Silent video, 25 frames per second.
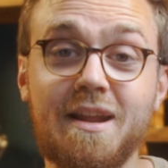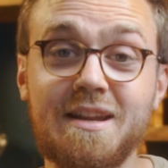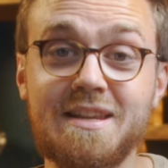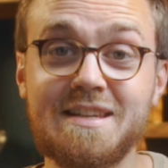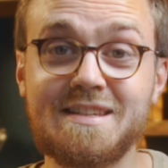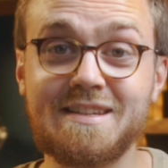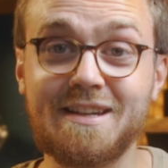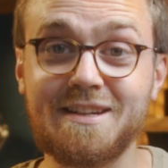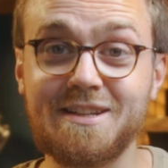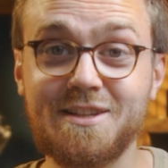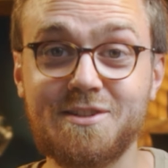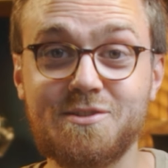I
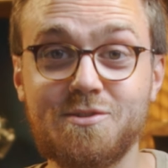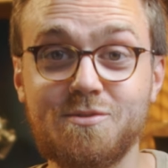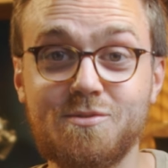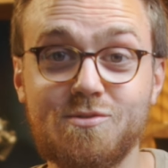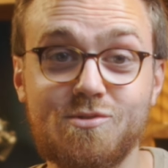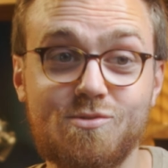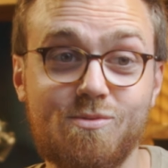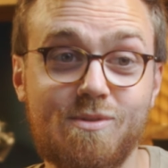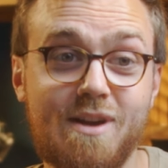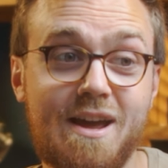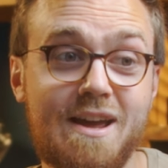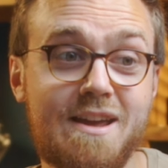decided to
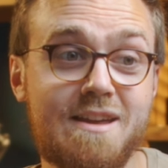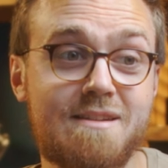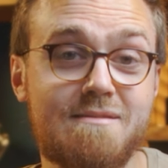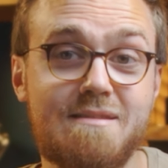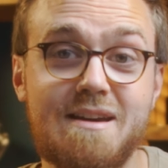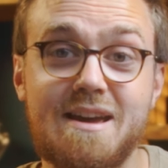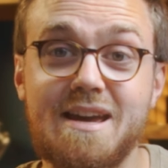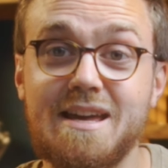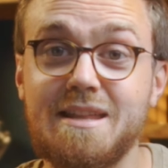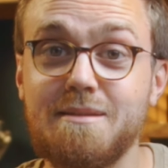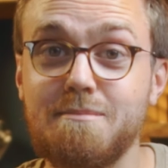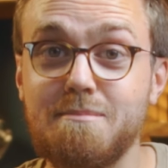try
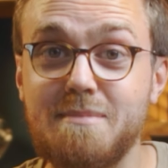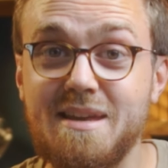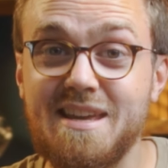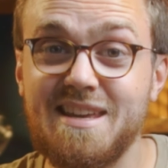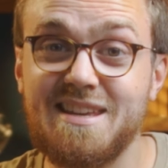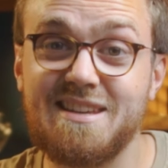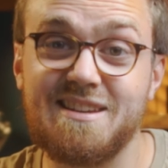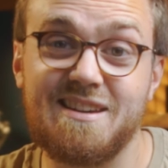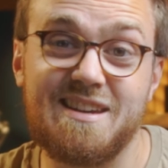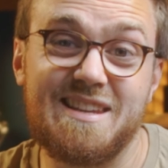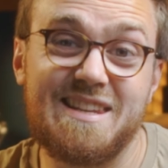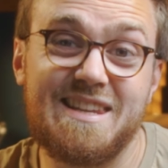and
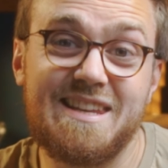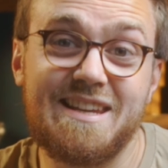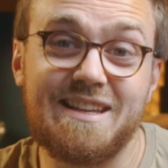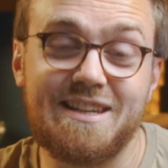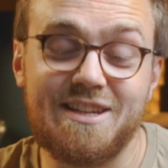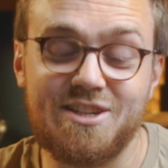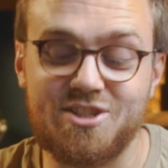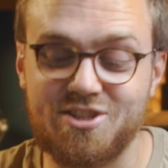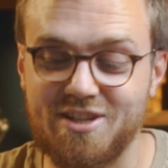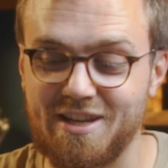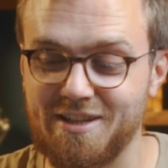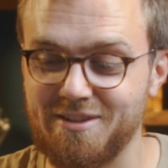make an
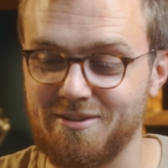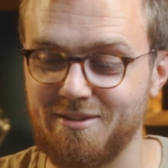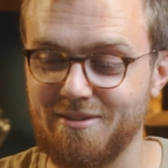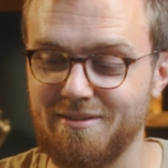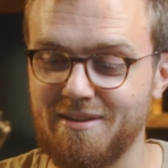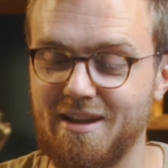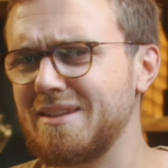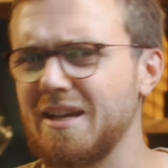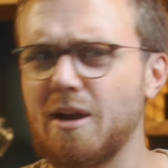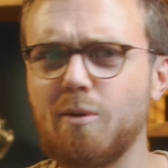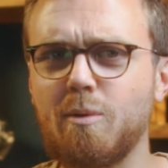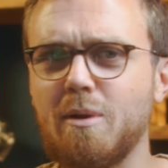English channel.
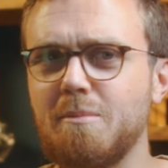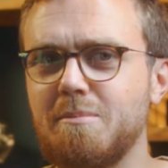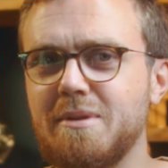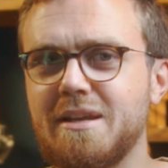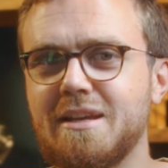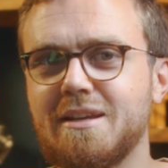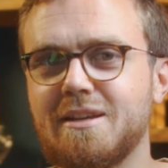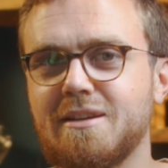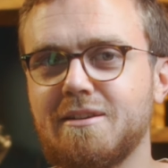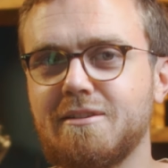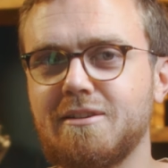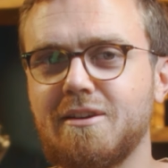There will
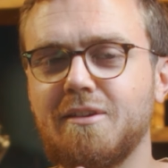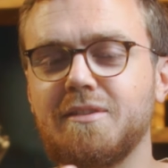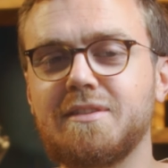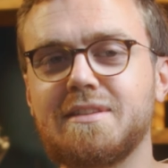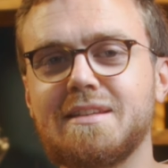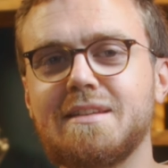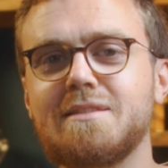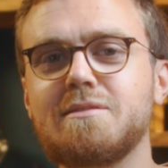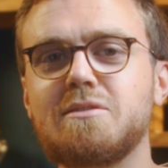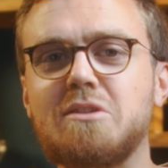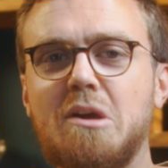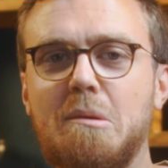be
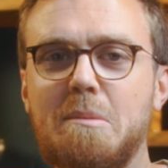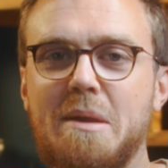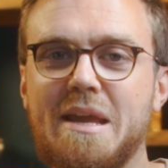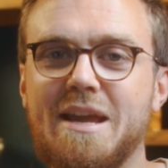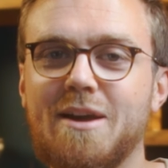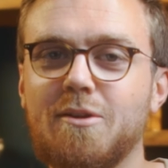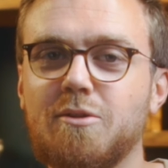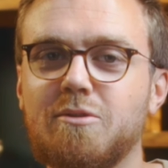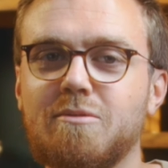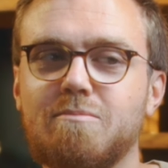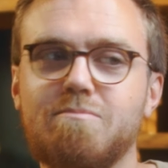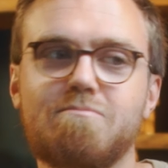content
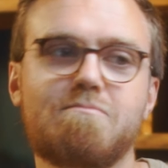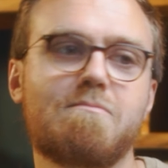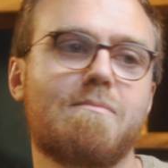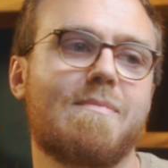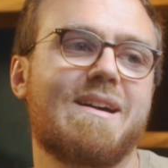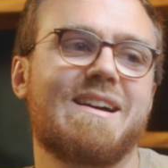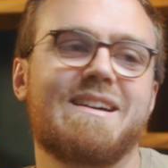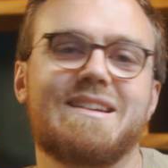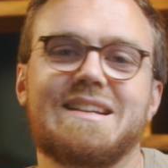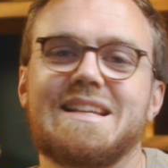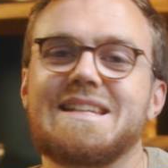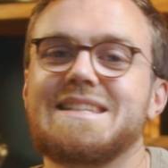coming out,
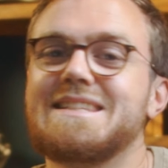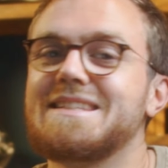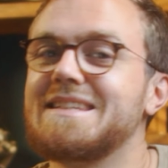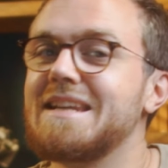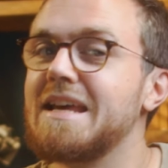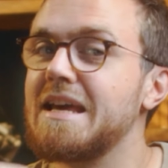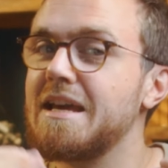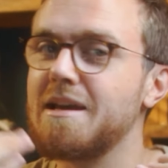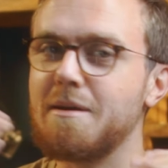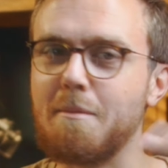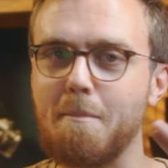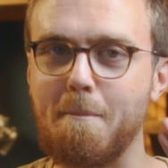let's
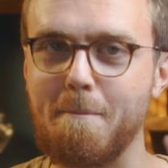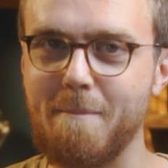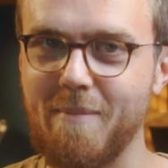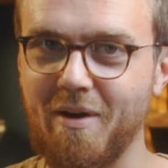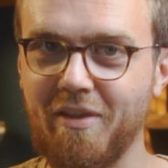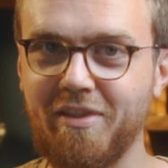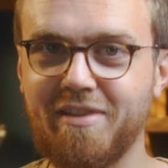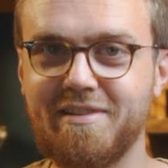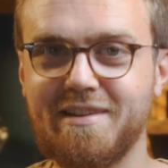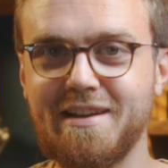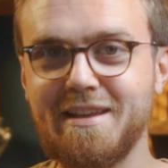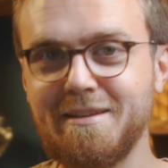say,
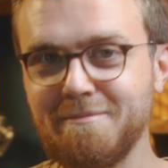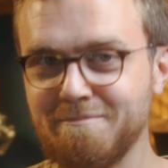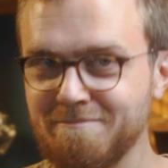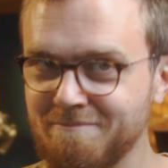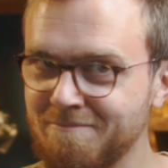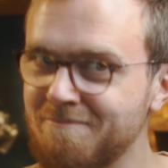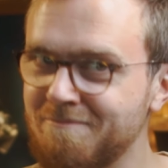monthly,